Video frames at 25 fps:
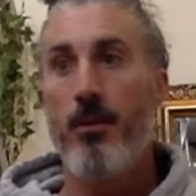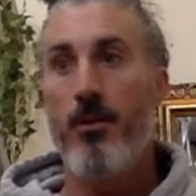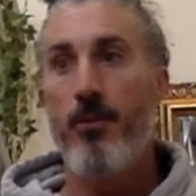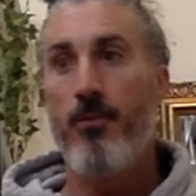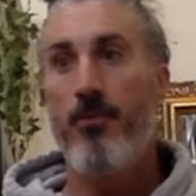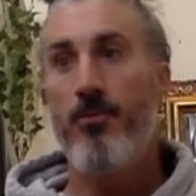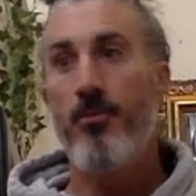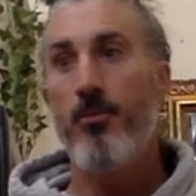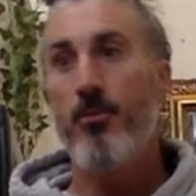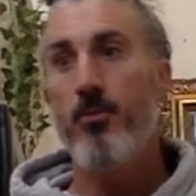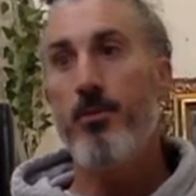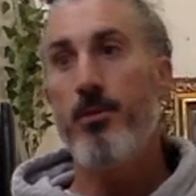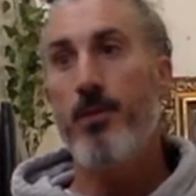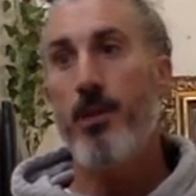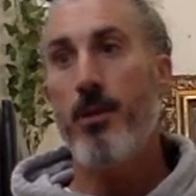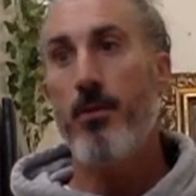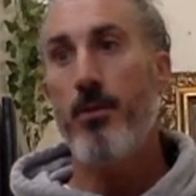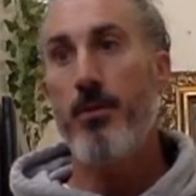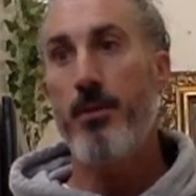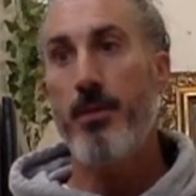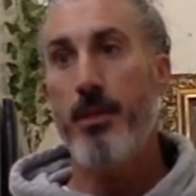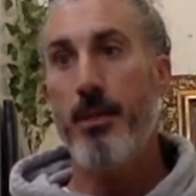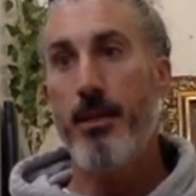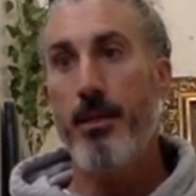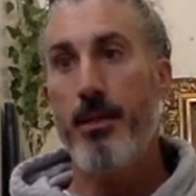The foods I
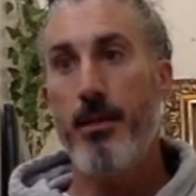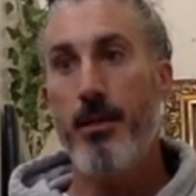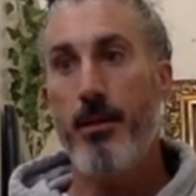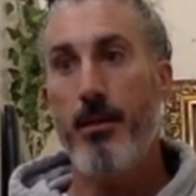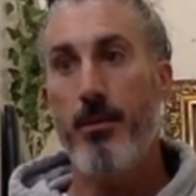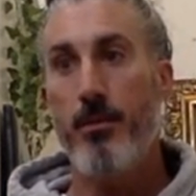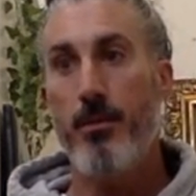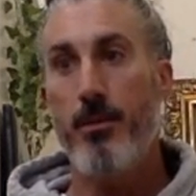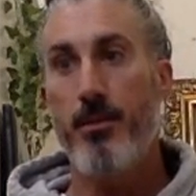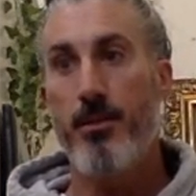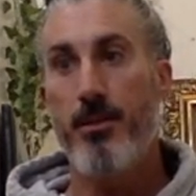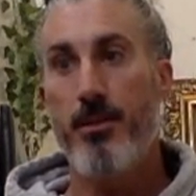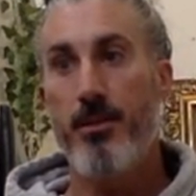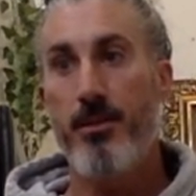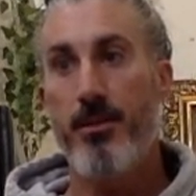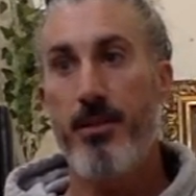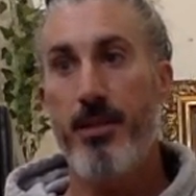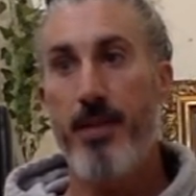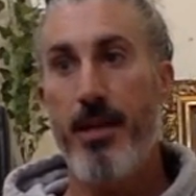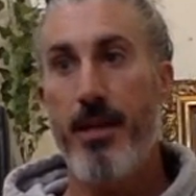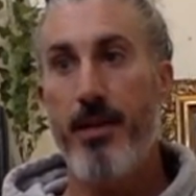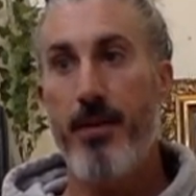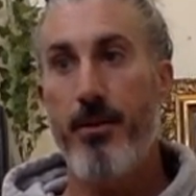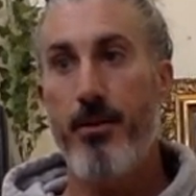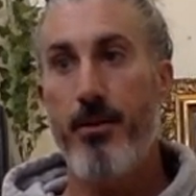was eating was the
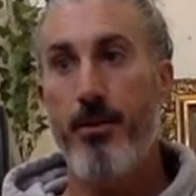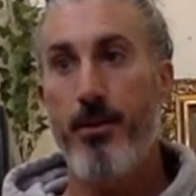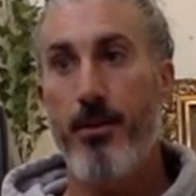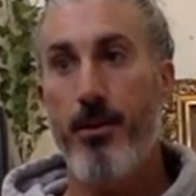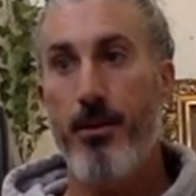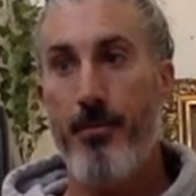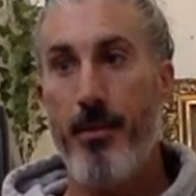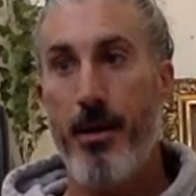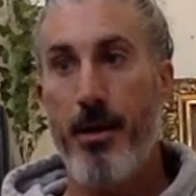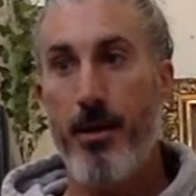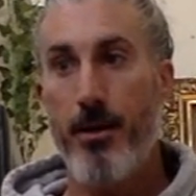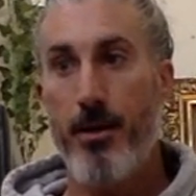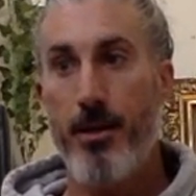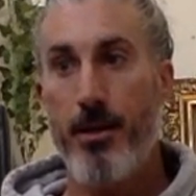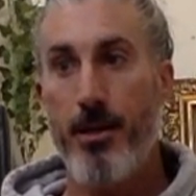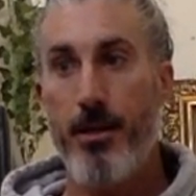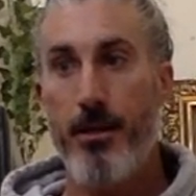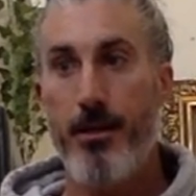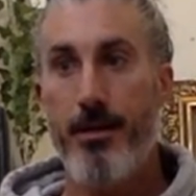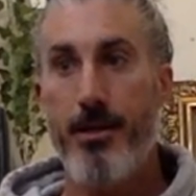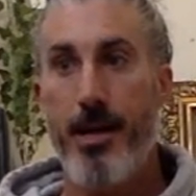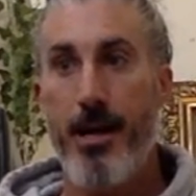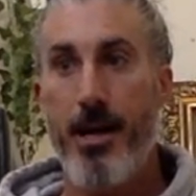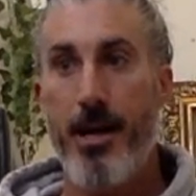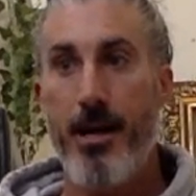standard
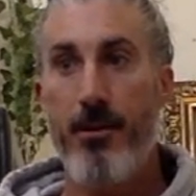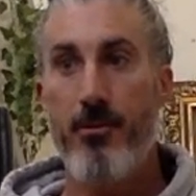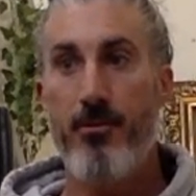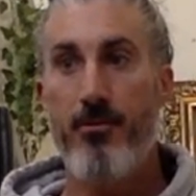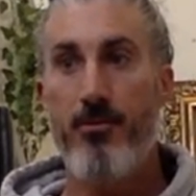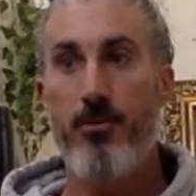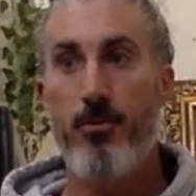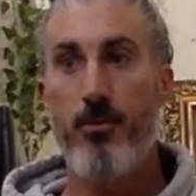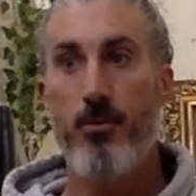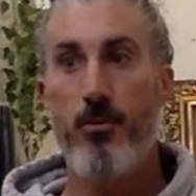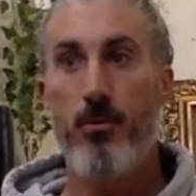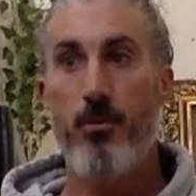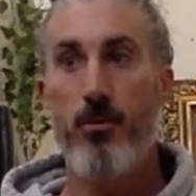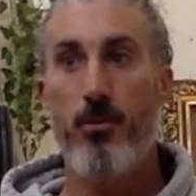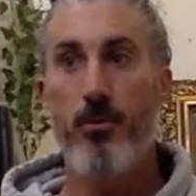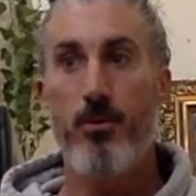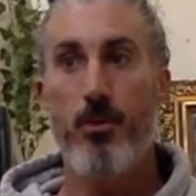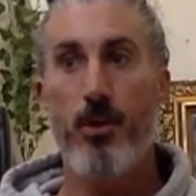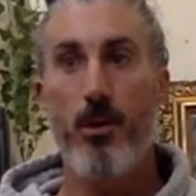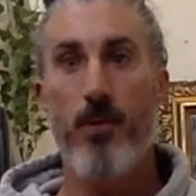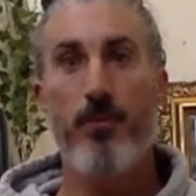American diet foods,